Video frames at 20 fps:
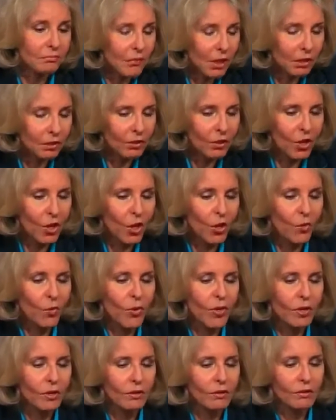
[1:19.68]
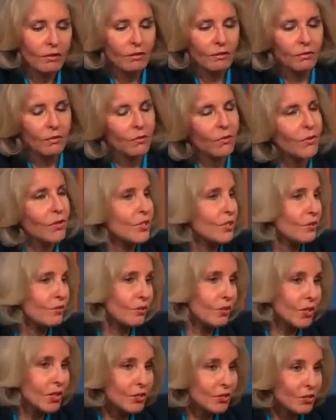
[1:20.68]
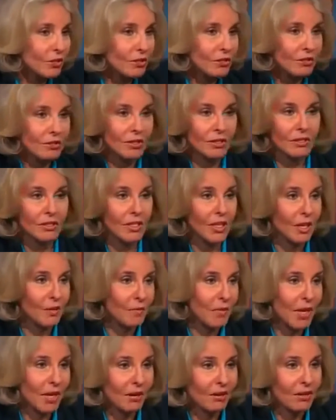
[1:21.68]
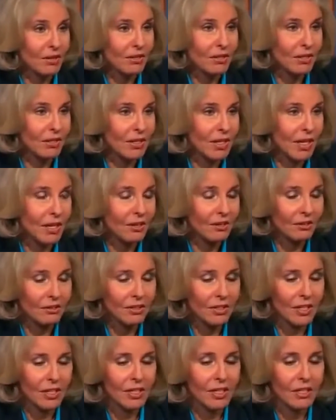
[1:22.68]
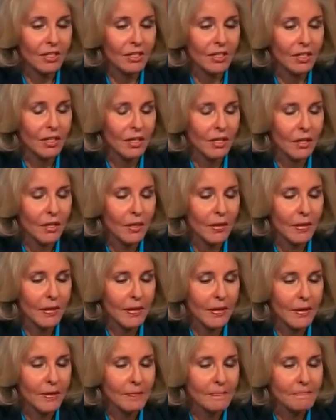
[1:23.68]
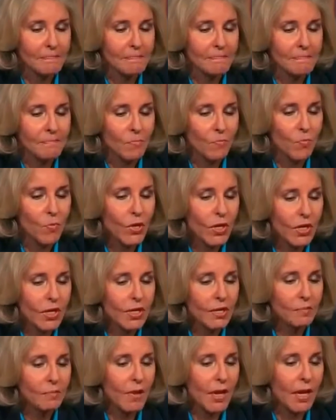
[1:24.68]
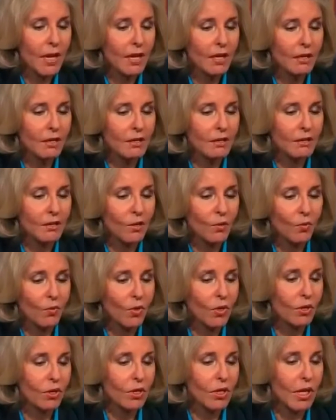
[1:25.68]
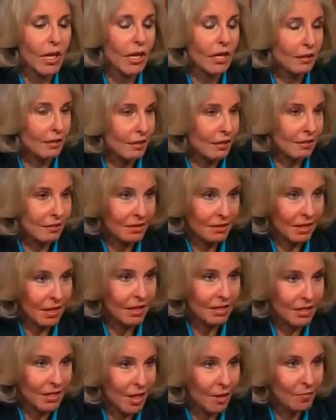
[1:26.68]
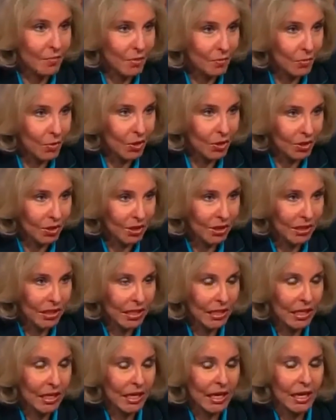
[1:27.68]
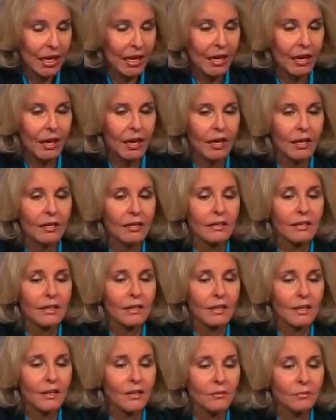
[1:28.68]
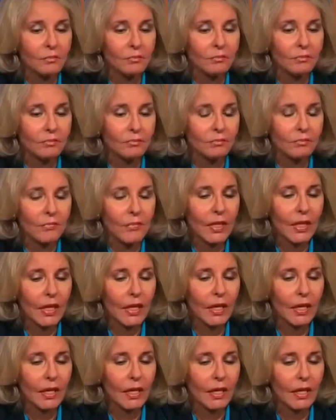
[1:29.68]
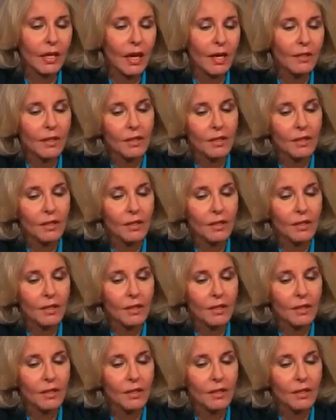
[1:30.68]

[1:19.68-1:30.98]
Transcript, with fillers: along with Christopher Hitchens and Sam Harris and Daniel Dennett um, really made the word atheist acceptable. And um, I